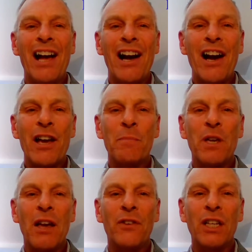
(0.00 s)
Hi, I'm
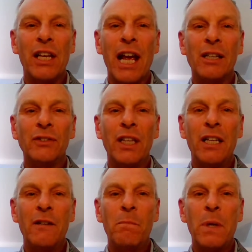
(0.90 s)
Kevin Knauss,
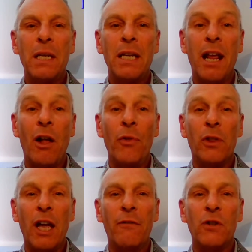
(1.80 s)
independent health
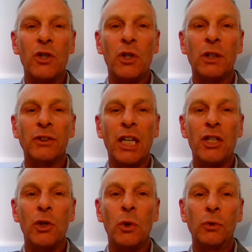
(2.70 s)
and life insurance
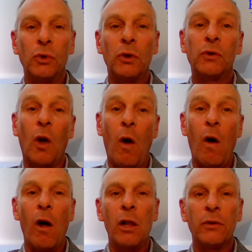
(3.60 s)
agent who serves
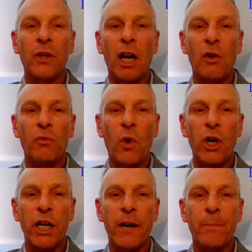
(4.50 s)
all of
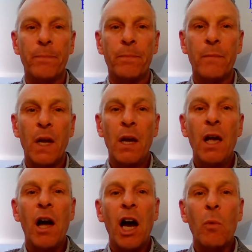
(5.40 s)
California.
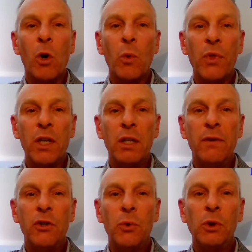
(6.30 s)
I work with
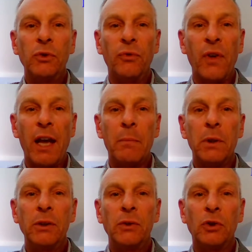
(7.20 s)
individuals,
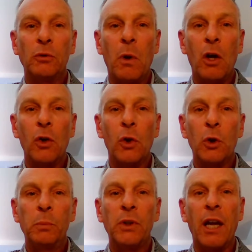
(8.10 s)
families, small
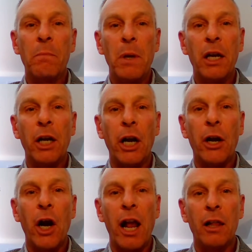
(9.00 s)
groups, and
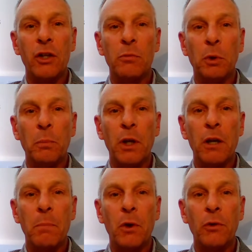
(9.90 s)
Medicare eligible
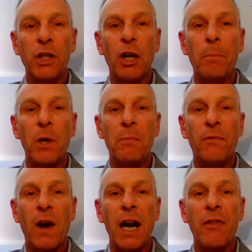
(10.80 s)
people to help them
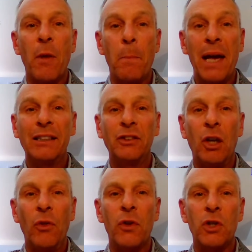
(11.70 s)
find the best
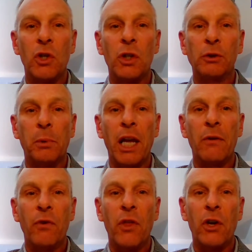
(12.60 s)
health insurance
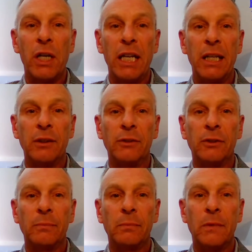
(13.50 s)
plan for their needs.